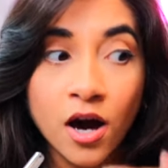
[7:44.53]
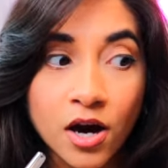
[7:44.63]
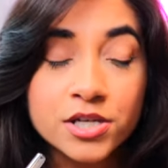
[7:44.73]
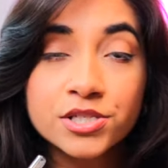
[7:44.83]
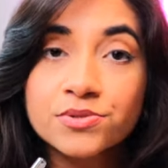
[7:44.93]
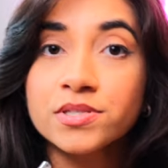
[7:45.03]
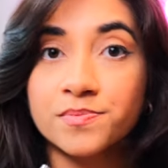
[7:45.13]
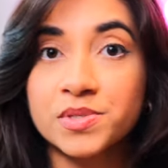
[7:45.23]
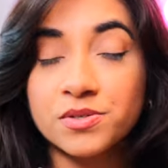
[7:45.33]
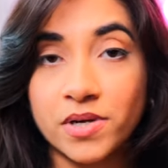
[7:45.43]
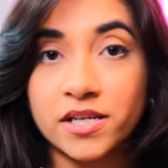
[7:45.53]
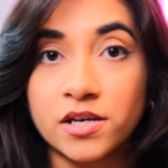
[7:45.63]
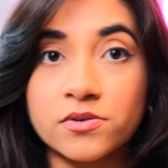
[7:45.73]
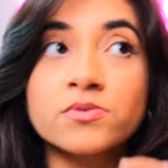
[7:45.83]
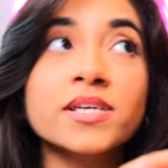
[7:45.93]
Are you somebody right
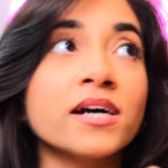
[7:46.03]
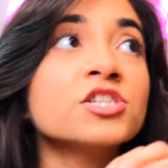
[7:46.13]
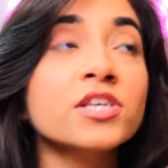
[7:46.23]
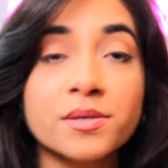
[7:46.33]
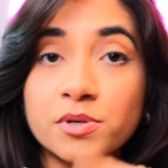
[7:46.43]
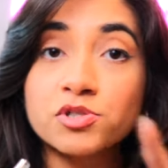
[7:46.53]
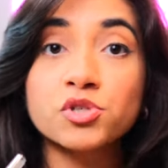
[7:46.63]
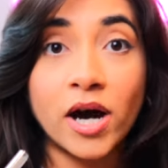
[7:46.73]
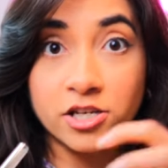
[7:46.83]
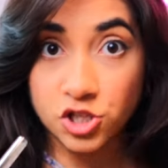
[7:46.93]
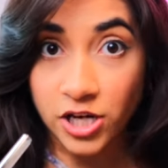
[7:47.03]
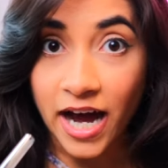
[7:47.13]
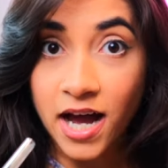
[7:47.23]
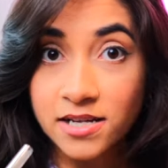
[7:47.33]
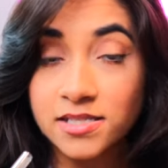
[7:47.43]
now who's actually able to
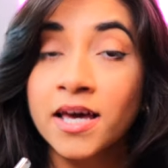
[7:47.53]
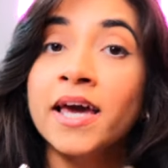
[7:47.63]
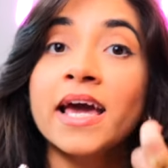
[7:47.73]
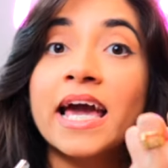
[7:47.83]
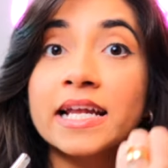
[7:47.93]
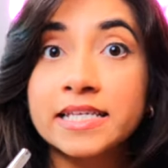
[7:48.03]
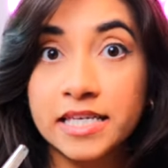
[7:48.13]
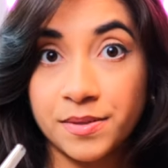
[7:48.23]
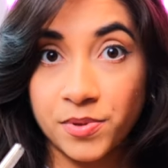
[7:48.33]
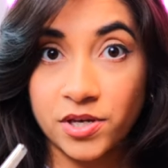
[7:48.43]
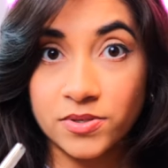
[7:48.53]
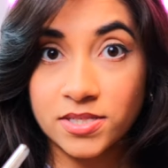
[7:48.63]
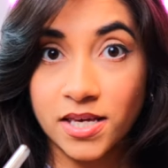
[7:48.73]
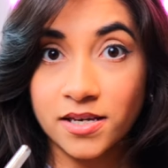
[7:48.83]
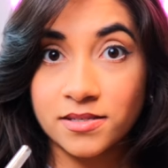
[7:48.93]
attract and keep those
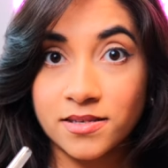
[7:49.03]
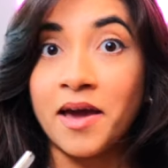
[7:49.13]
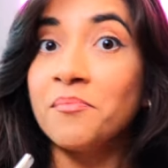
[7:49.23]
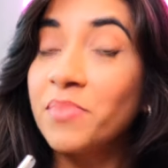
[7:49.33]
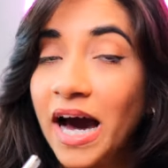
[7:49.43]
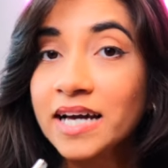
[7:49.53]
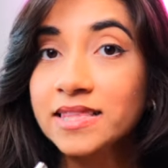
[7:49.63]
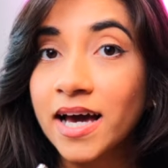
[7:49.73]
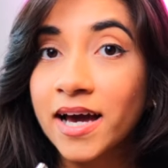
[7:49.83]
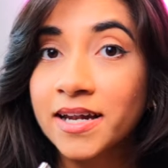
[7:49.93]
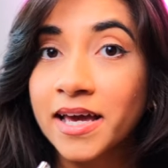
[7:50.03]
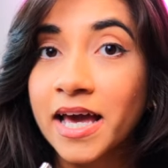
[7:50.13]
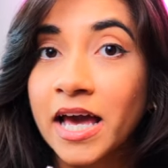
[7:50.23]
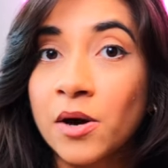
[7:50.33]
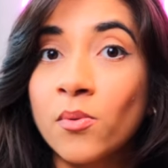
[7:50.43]
things? And back then,
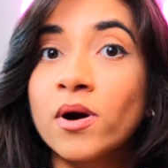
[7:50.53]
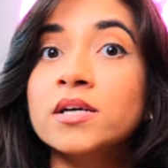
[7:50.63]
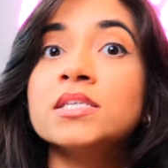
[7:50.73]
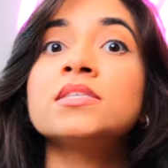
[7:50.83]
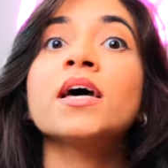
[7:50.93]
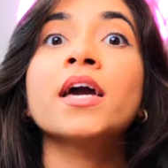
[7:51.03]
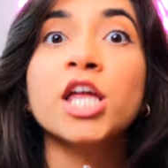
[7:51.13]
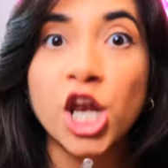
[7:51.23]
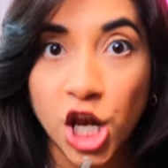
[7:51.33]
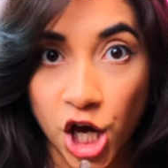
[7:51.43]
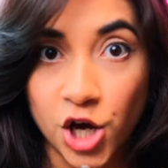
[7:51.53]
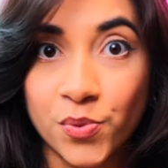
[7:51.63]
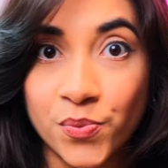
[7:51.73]
it was a no.